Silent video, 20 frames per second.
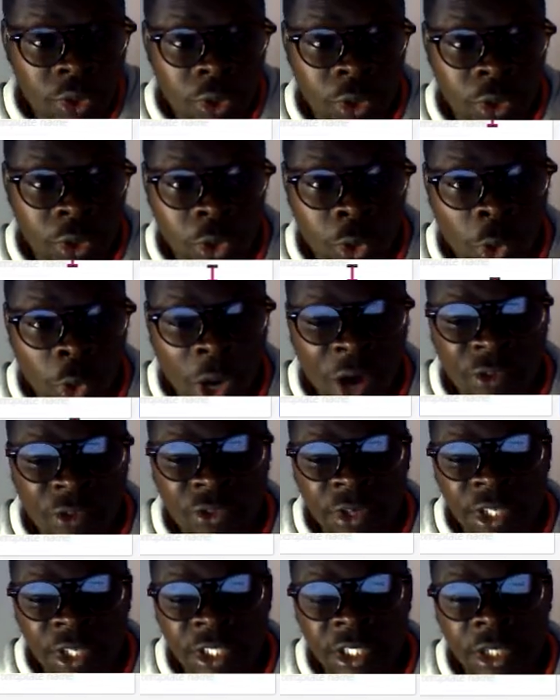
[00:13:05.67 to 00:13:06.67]
you have
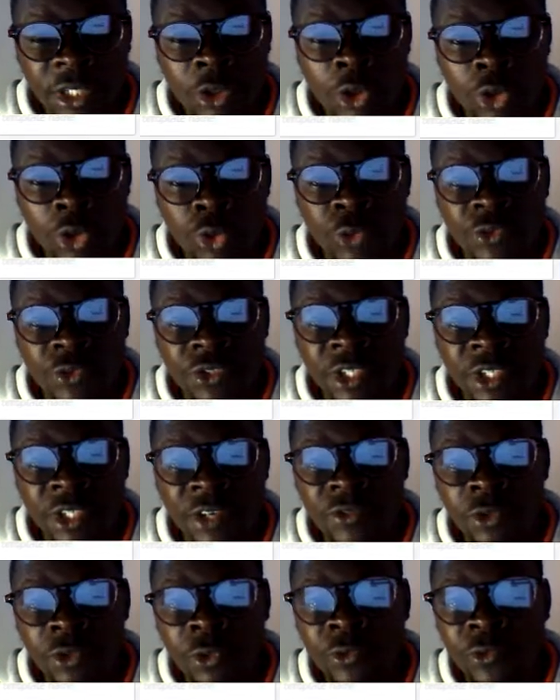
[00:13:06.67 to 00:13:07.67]
created or
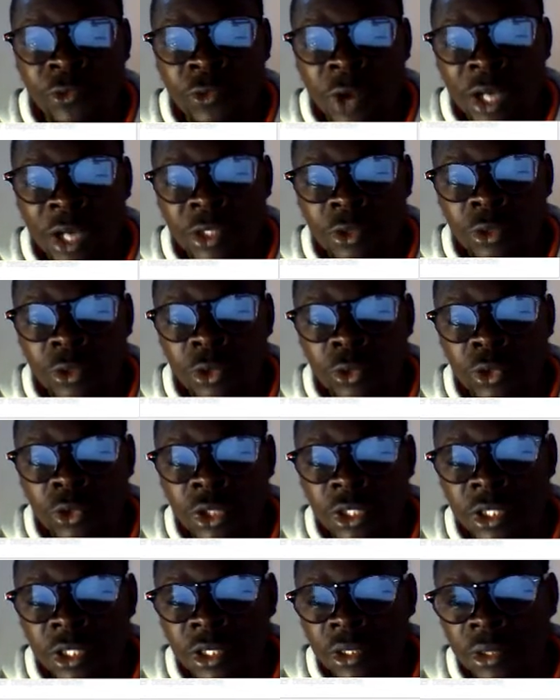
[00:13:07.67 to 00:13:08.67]
you've worked onto
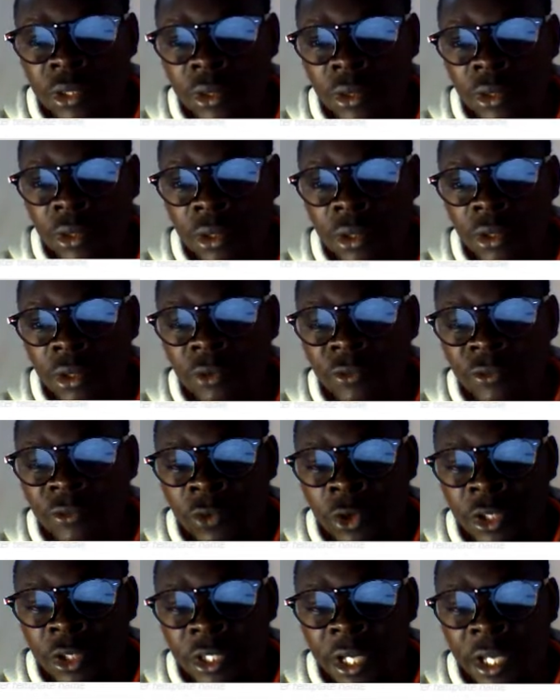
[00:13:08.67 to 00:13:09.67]
this
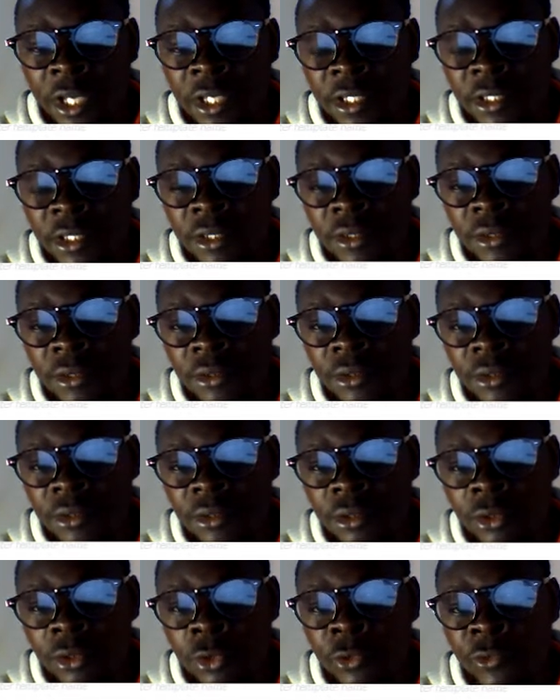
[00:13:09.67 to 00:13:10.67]
front end,
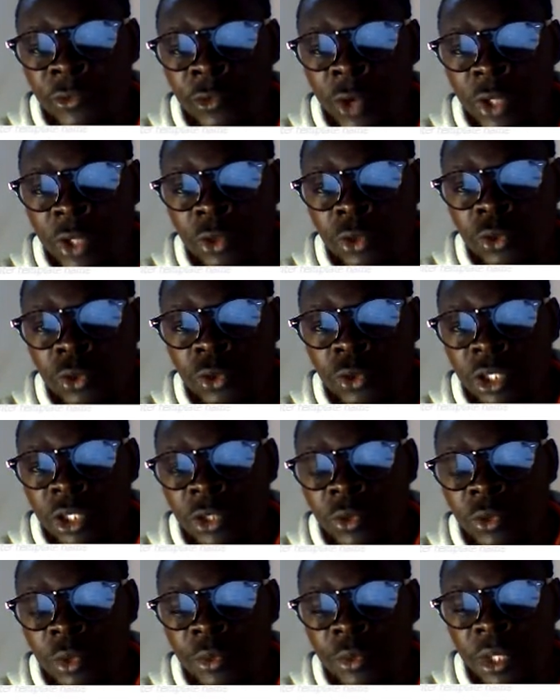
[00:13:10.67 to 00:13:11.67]
you've worked onto this
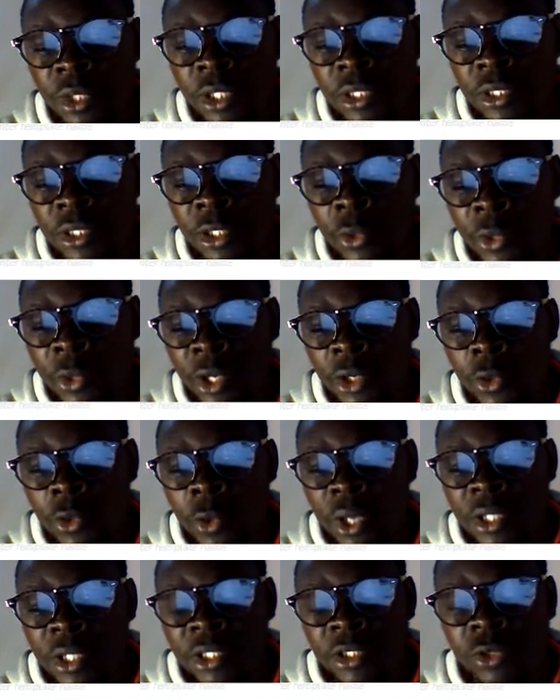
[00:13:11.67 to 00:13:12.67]
website the way you
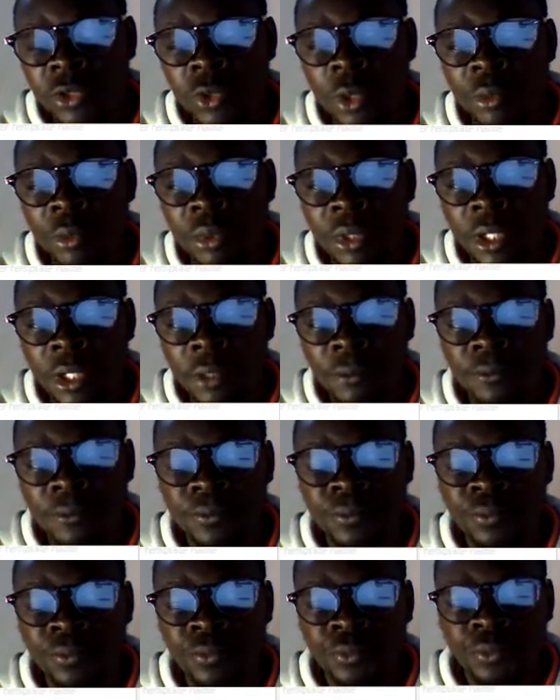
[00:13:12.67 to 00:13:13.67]
want it to appear,
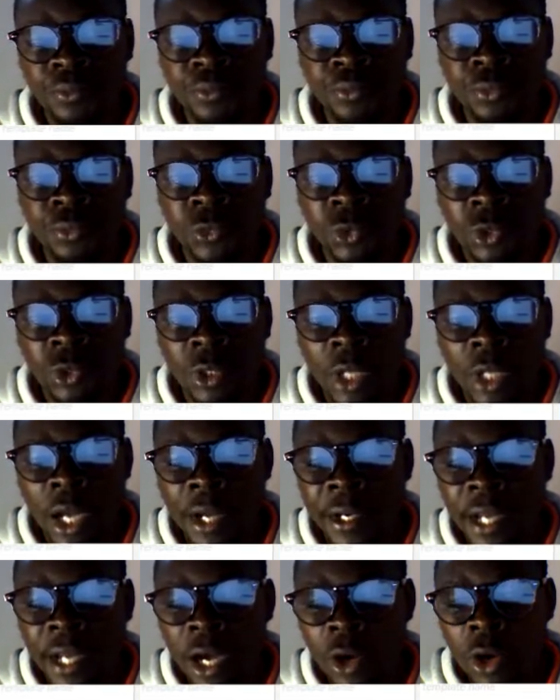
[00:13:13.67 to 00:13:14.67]
and
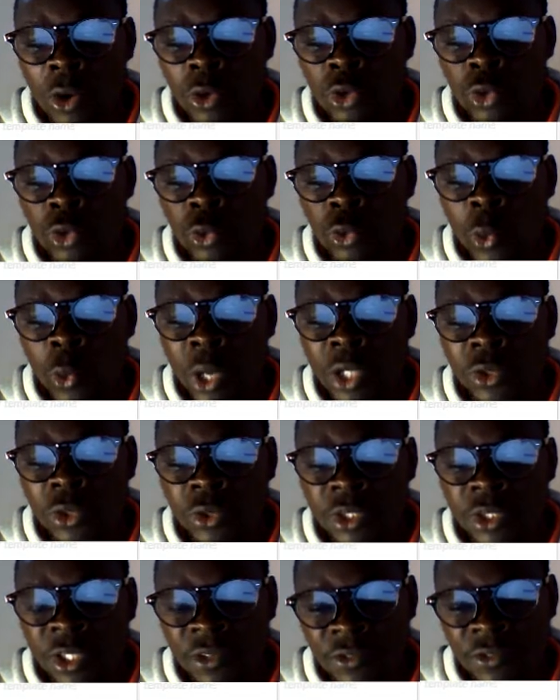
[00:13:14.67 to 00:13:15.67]
now you want to
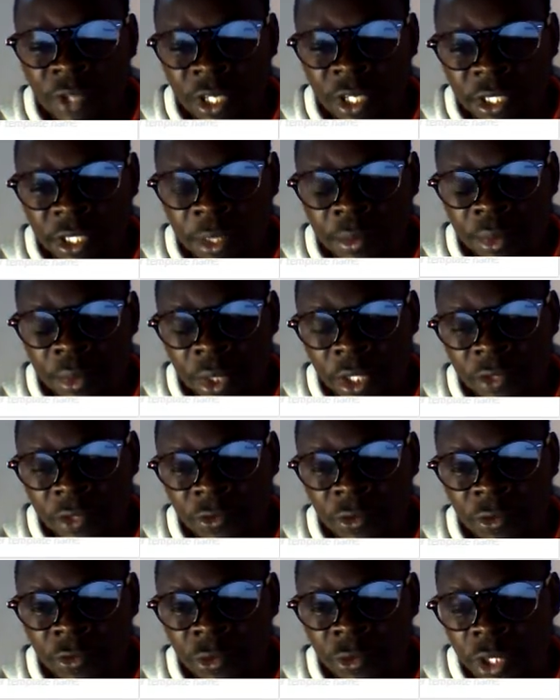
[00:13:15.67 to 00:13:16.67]
save that template for
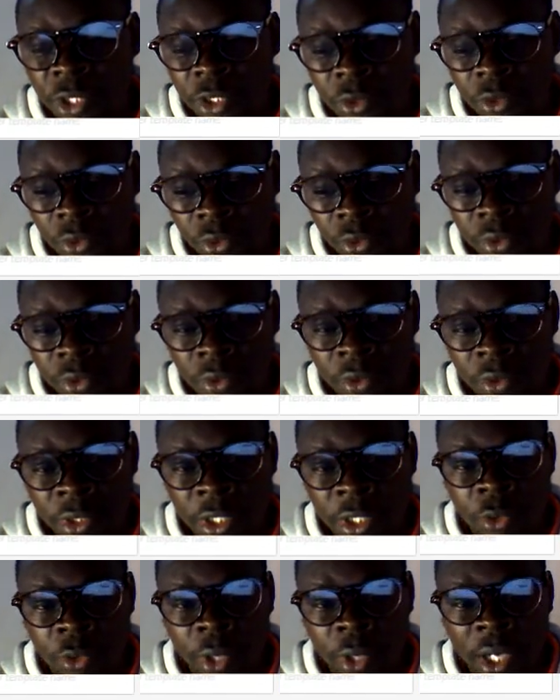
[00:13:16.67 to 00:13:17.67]
future use. Then
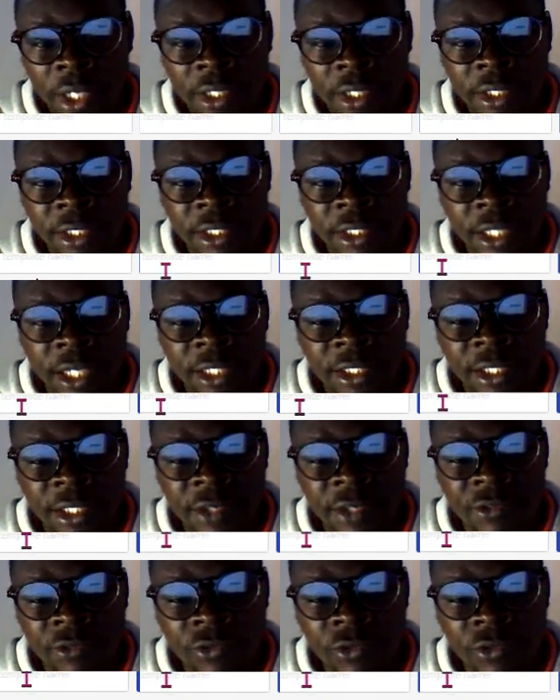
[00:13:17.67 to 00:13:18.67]
you can create and
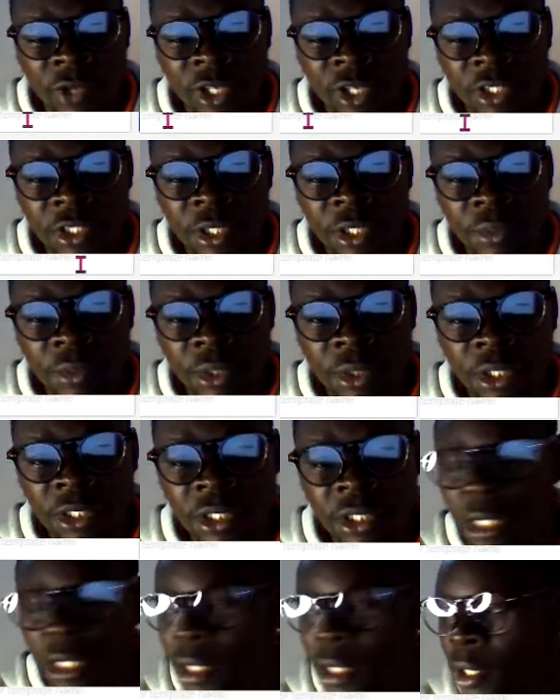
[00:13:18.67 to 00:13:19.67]
save that template
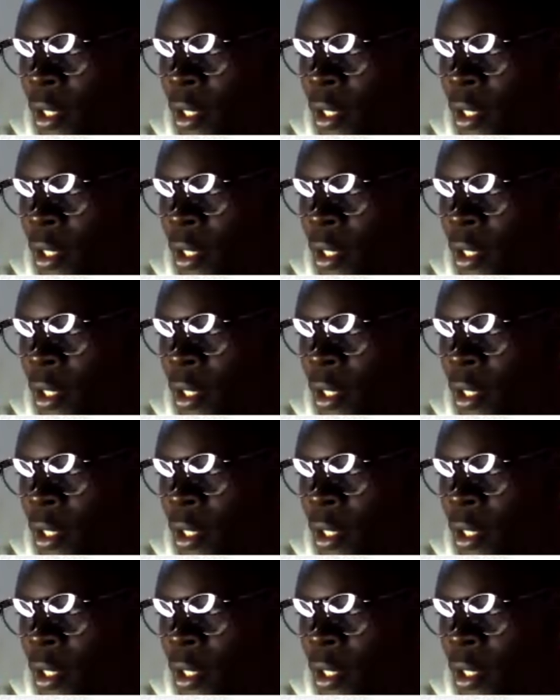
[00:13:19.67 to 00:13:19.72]
here,